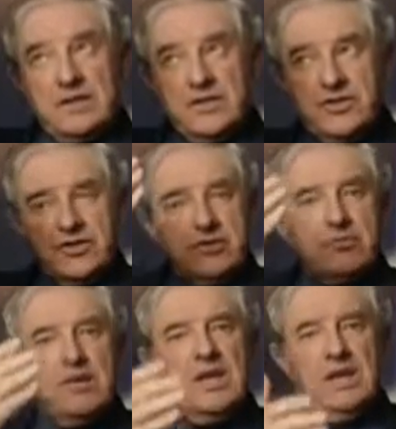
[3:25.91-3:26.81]

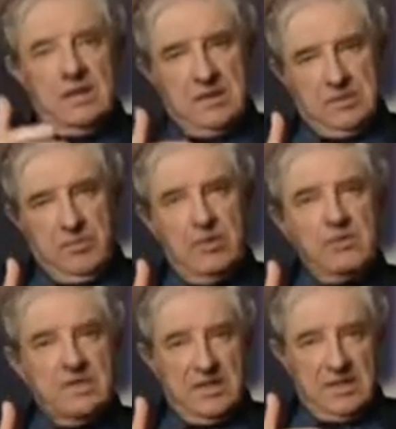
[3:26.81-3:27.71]
screens
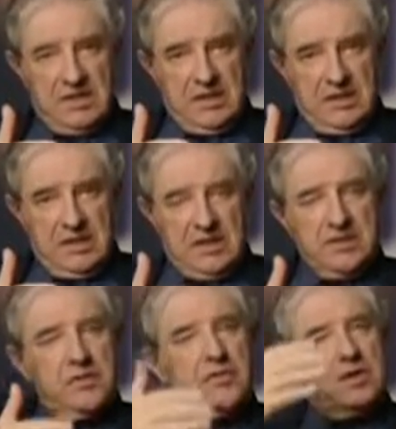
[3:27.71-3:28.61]
Moses
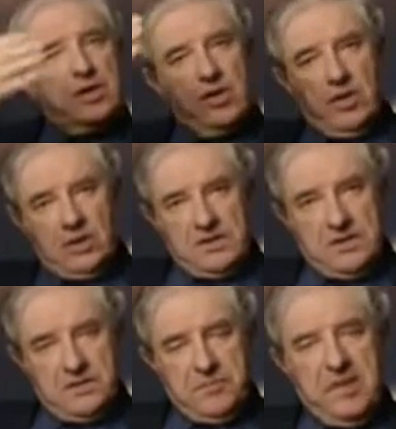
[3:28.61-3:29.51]
so that God
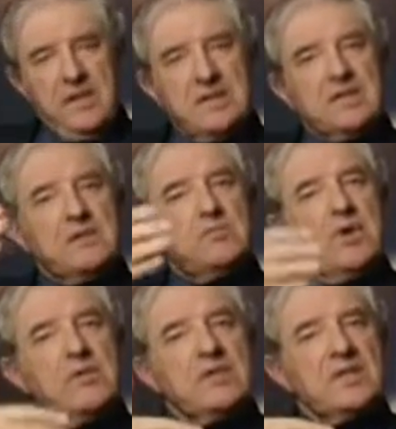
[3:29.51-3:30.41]
speaks to
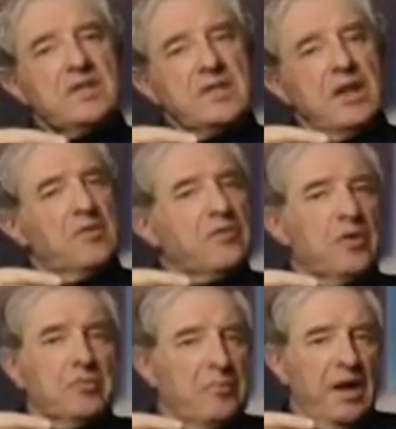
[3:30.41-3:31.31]
Moses
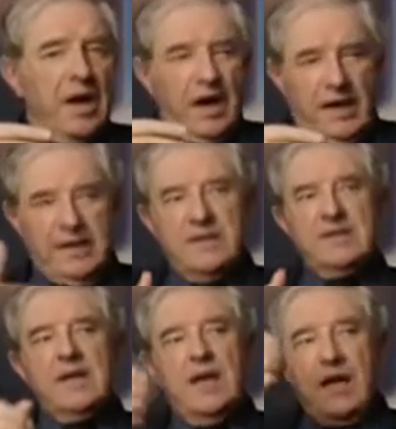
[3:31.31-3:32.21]
from
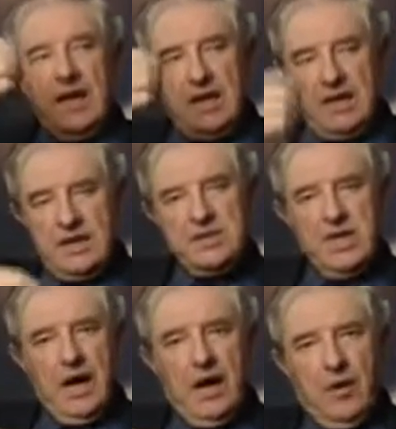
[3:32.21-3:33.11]
behind a
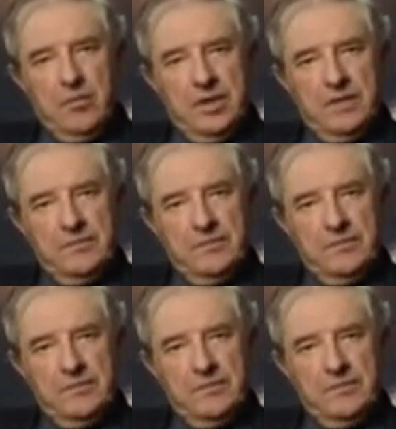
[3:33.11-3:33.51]
hijab.